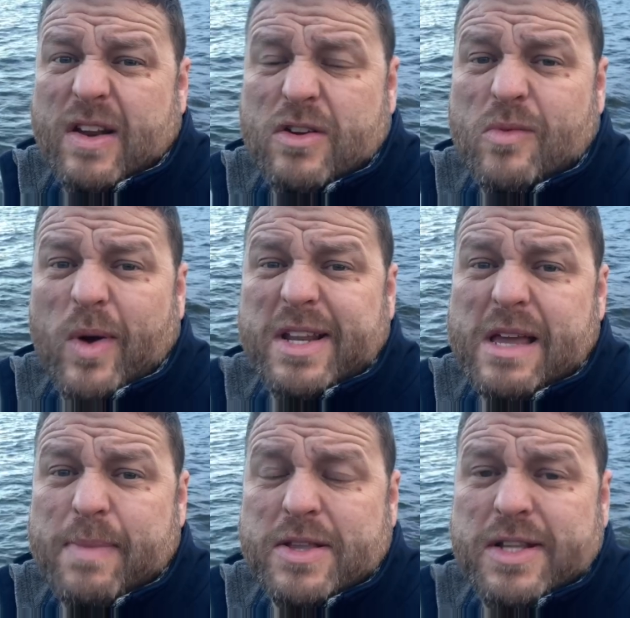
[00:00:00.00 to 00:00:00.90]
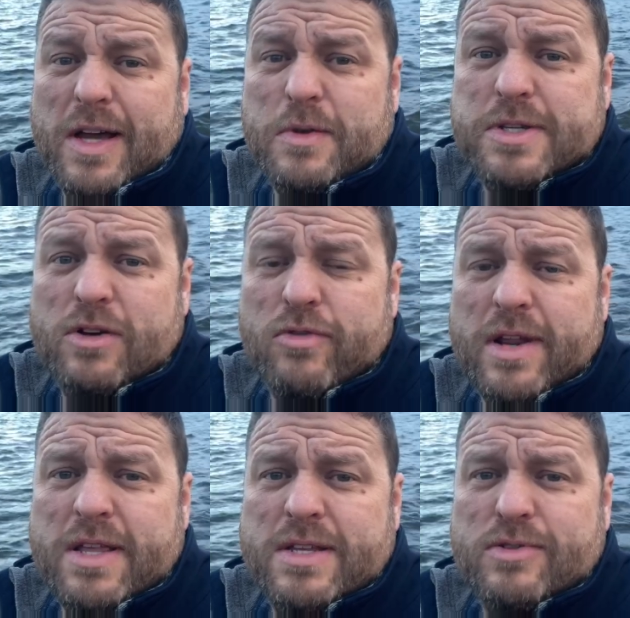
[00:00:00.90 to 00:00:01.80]
I couldn't wait to get back to the hotel
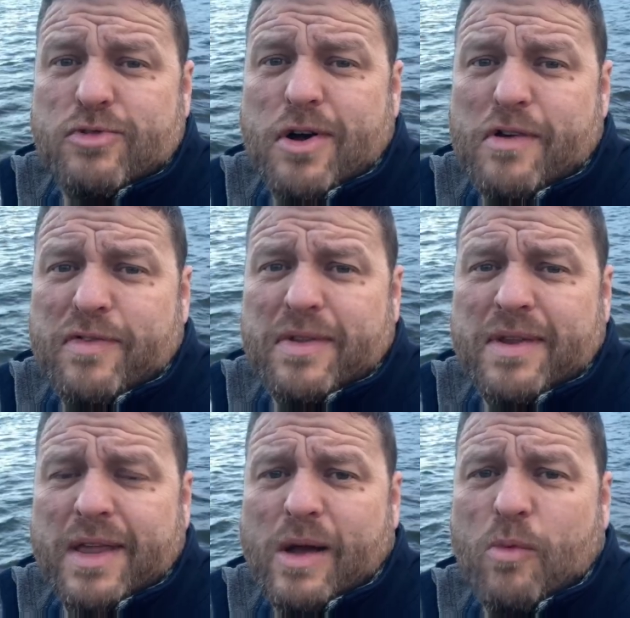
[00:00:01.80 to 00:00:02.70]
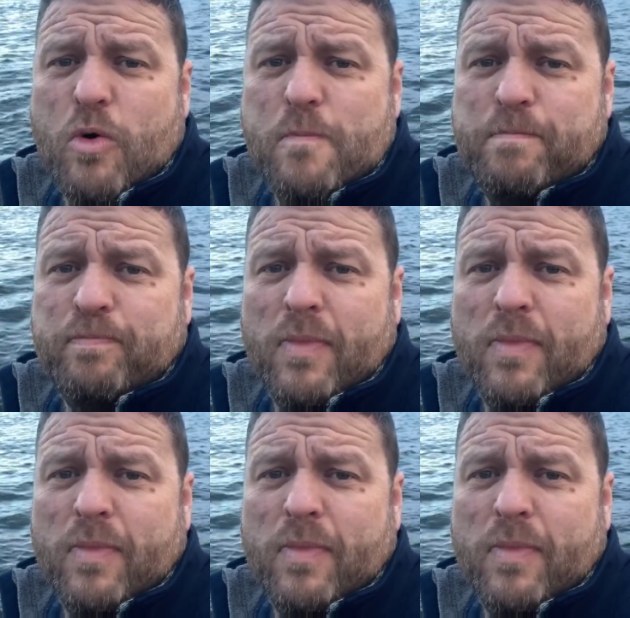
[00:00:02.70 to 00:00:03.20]
really to dry off and get warm.